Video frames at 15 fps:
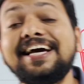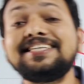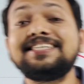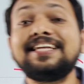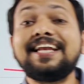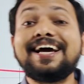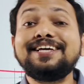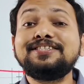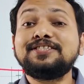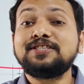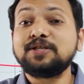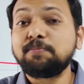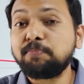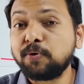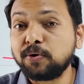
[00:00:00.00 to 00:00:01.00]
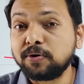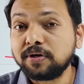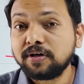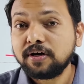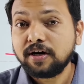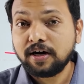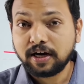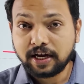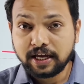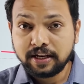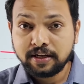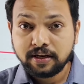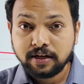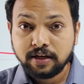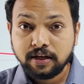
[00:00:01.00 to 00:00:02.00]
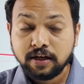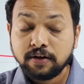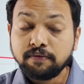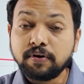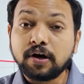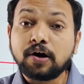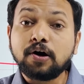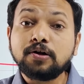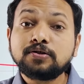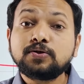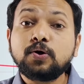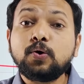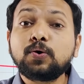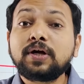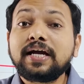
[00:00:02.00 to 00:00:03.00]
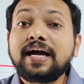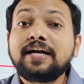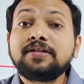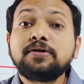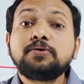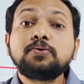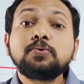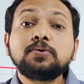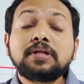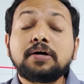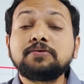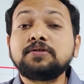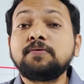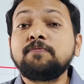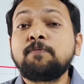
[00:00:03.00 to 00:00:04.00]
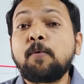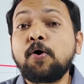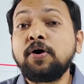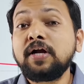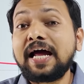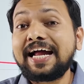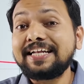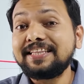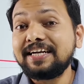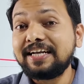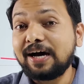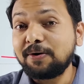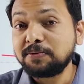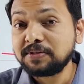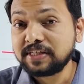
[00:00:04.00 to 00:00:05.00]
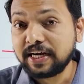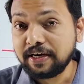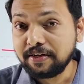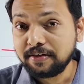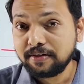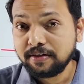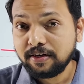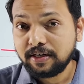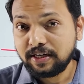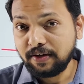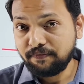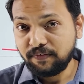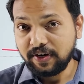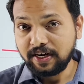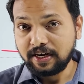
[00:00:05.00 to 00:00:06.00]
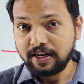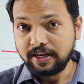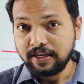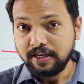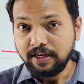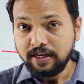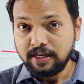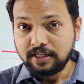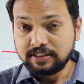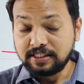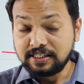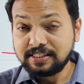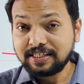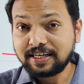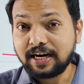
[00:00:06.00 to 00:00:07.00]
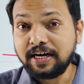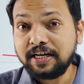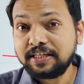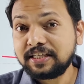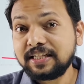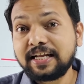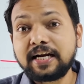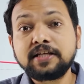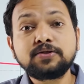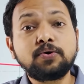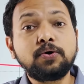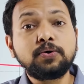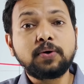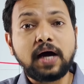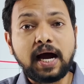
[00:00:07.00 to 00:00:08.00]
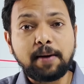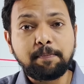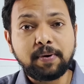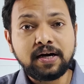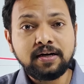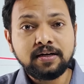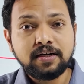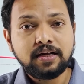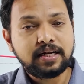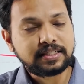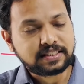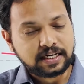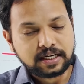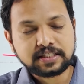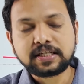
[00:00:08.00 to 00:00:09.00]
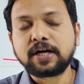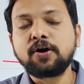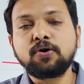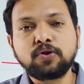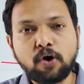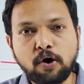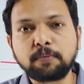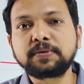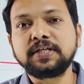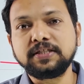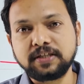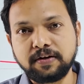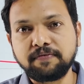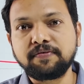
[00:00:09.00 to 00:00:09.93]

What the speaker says: as a nice support. Again, we are also looking at the 2000 point at the downside. Definitely. Is this the condition that is going to happen? Let's understand on the option chain